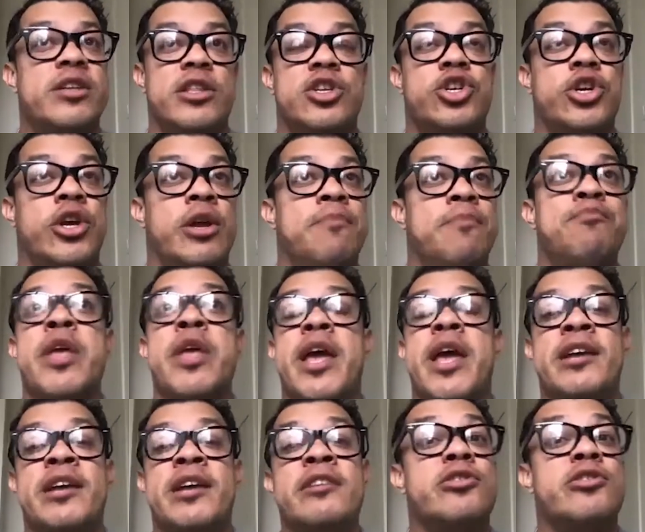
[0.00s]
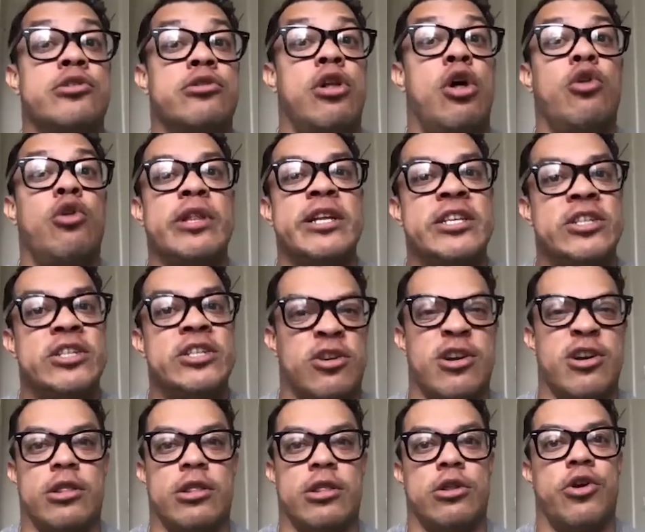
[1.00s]
Went to the gym and
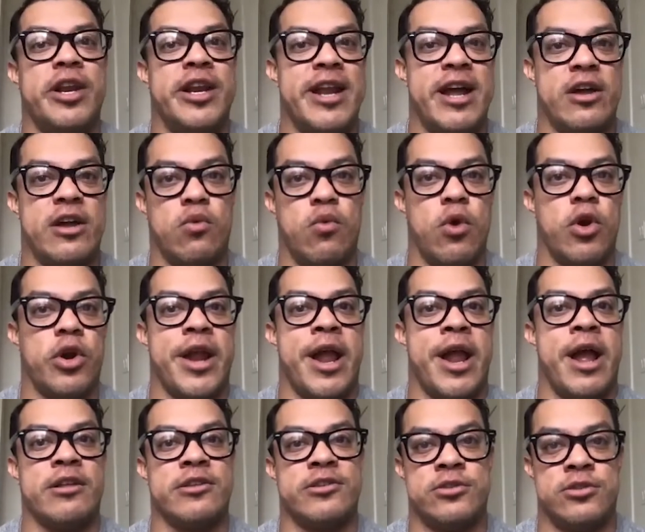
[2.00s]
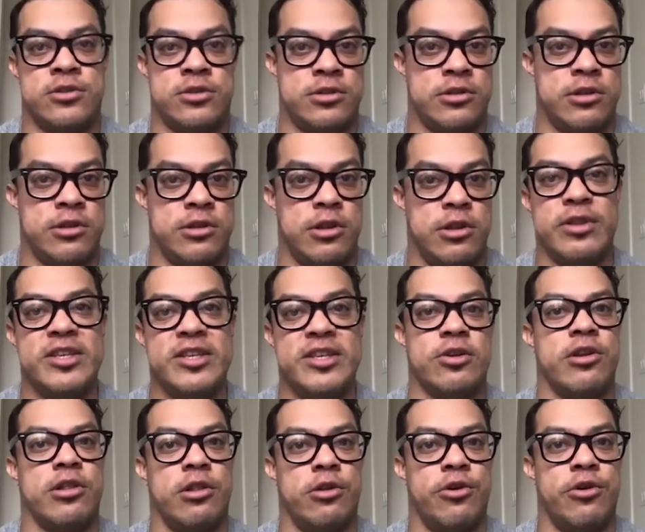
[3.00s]
slowly started learning how to work out,
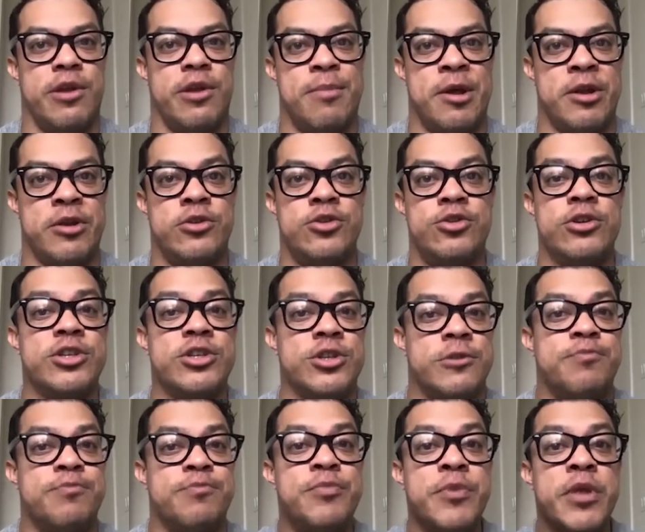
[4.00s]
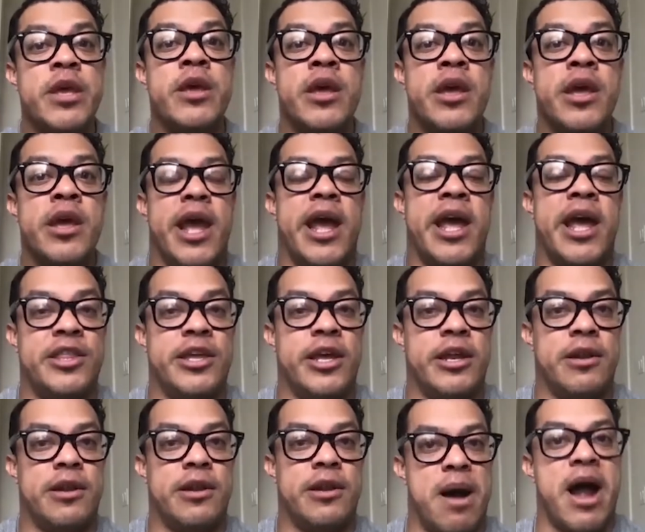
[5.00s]
slowly started learning about nutrition.
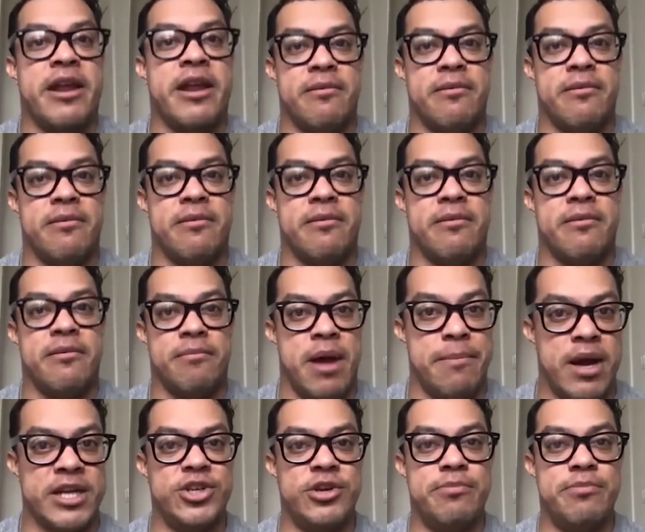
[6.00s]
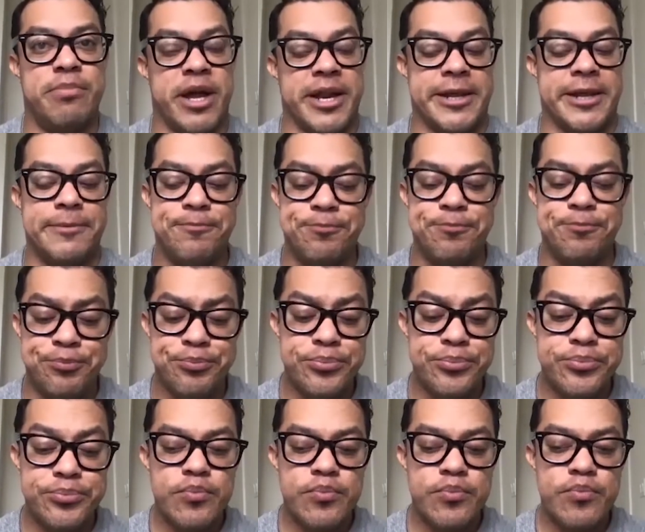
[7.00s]
And then my my my gym
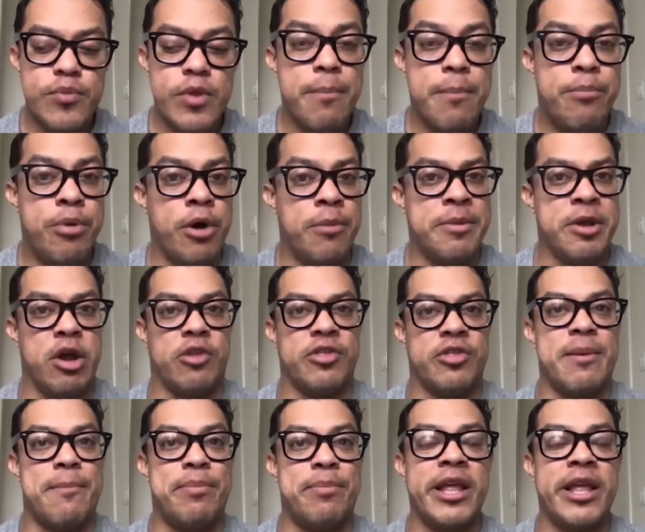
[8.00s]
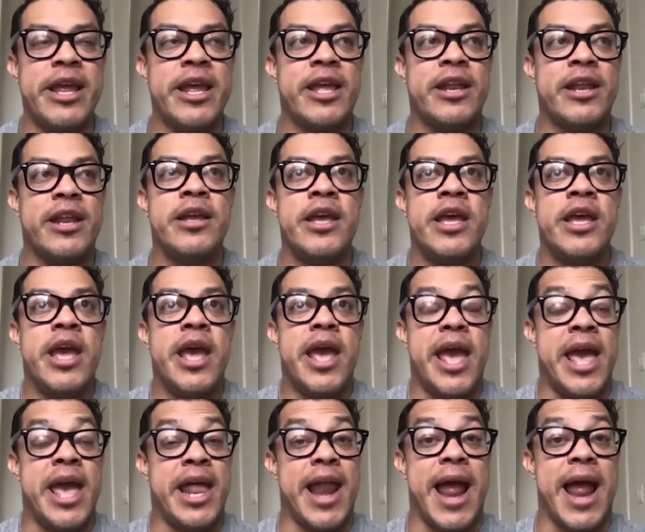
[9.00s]
buddy put me on that plan
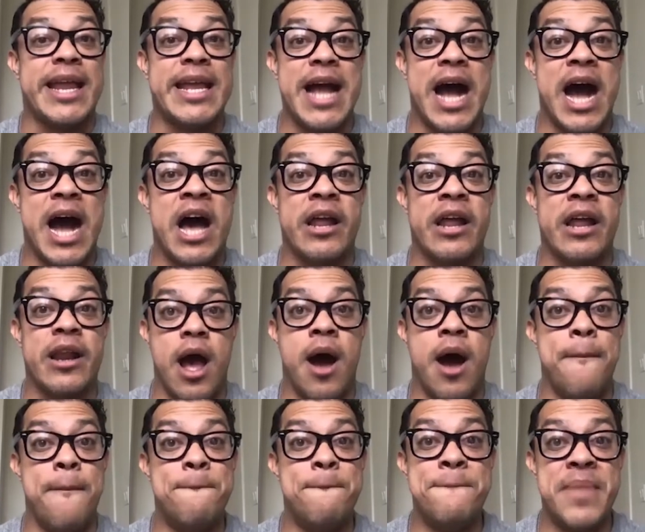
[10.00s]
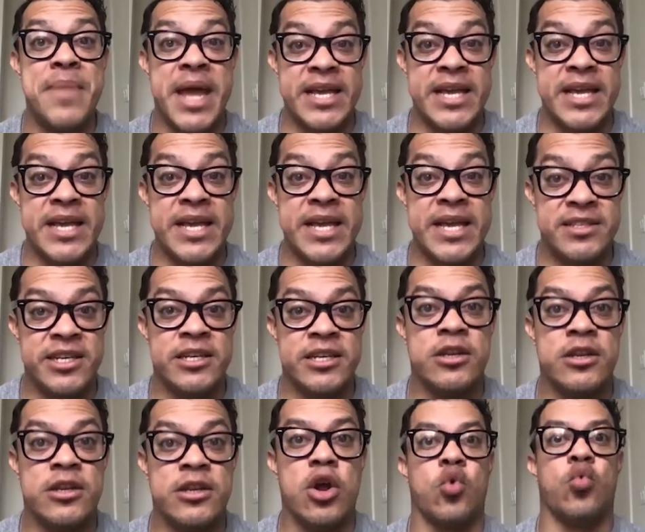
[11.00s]
and I got
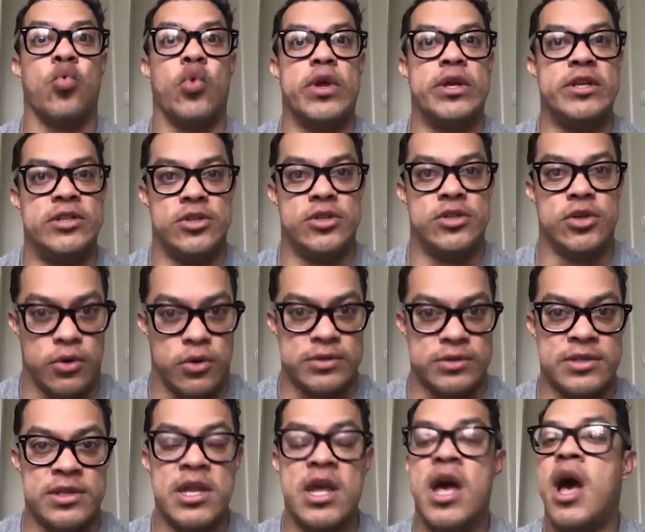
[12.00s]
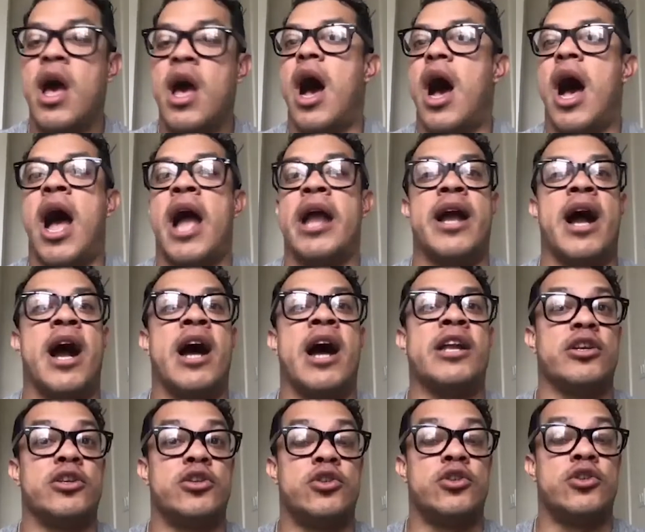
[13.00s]
amazing results. I
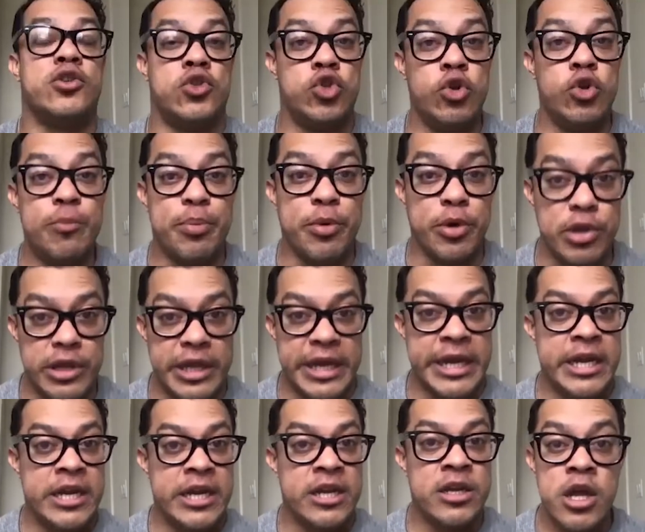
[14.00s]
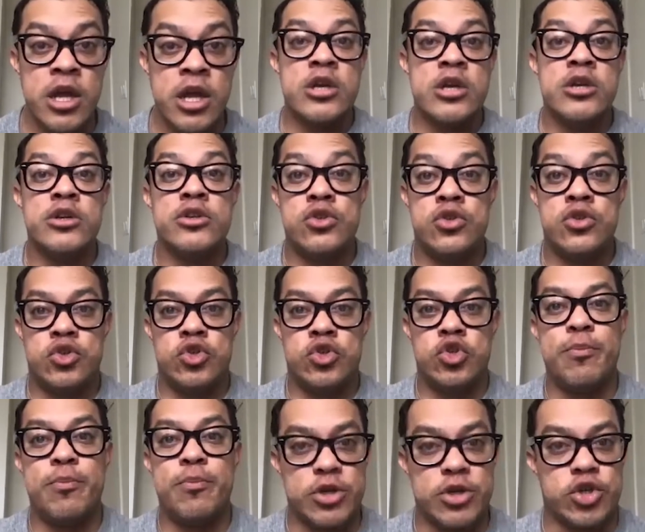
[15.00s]
got super lean,
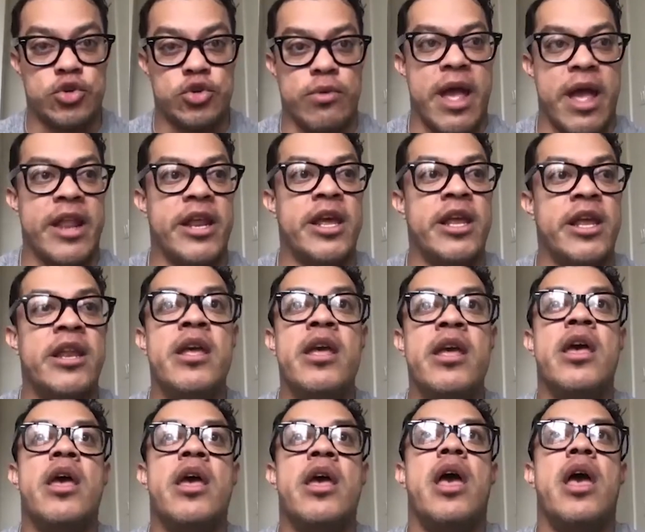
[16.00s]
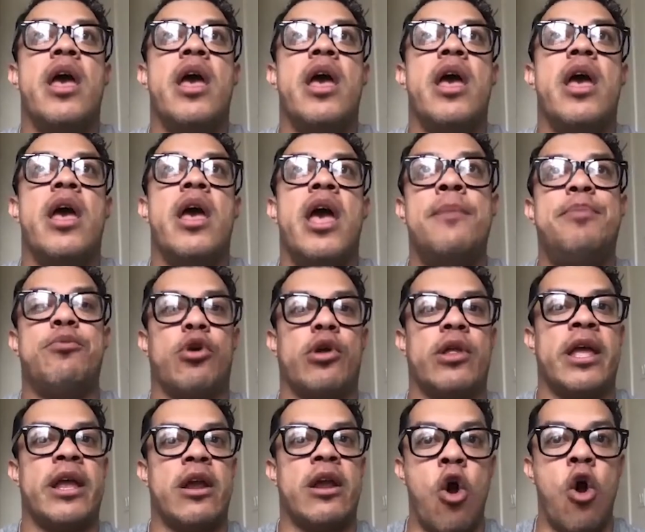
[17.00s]
super shredded, and
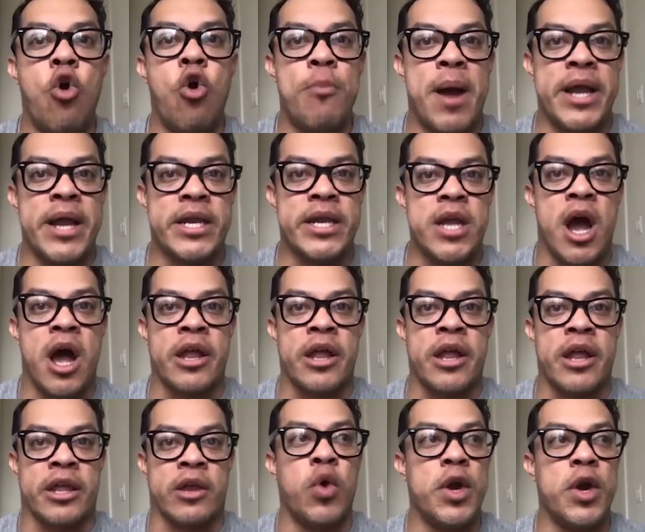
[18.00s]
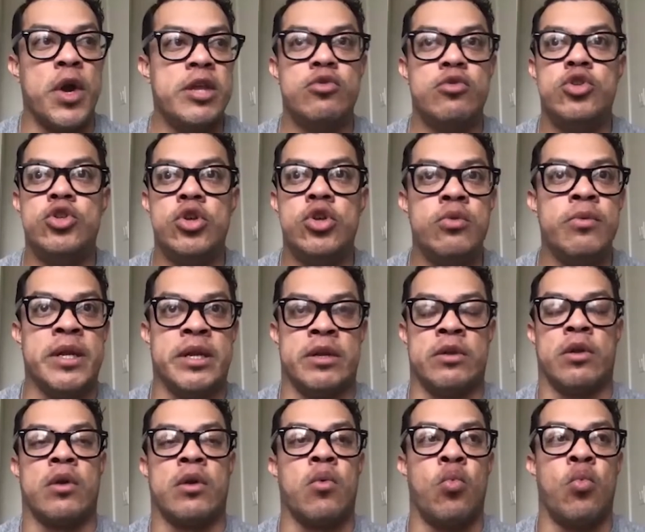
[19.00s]
people are like, "Oh my god, like what are you
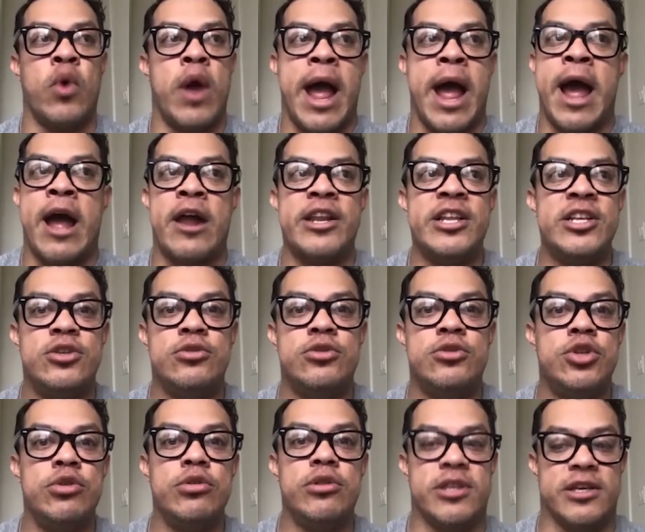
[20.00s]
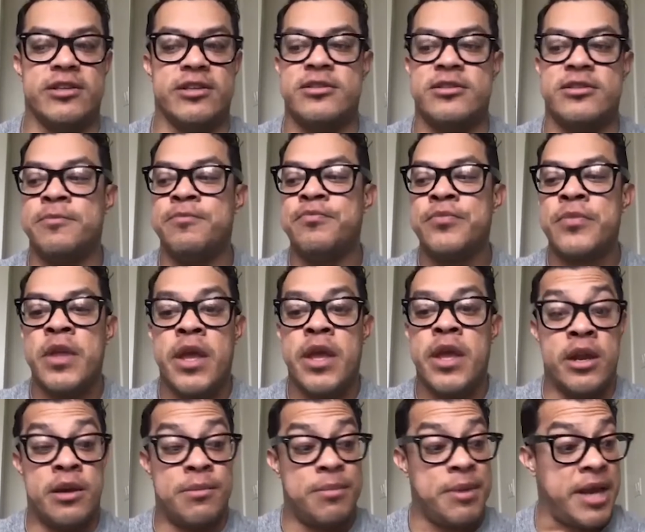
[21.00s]
doing? Like wh- how did you do this?"
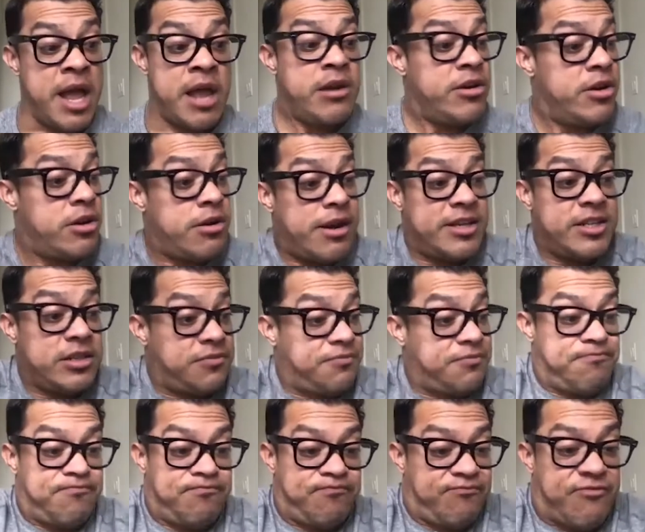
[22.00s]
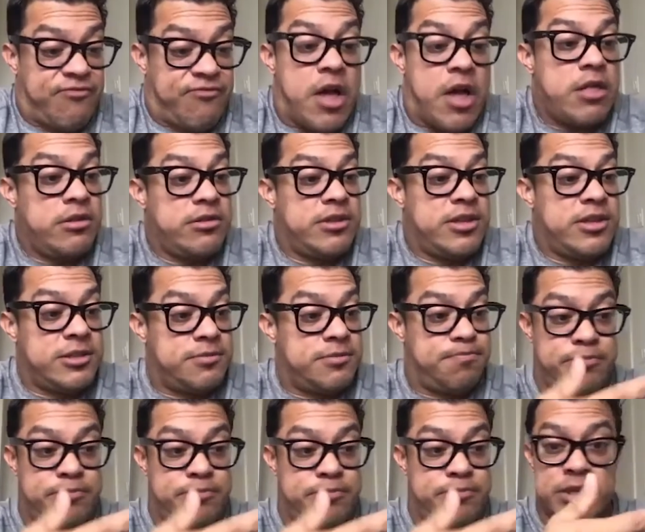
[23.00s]
And I'm like, "I don't know. I just followed
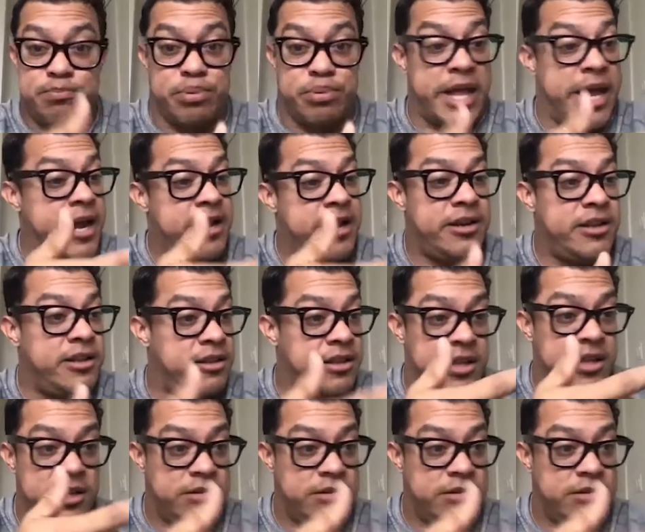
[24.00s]
this this plan.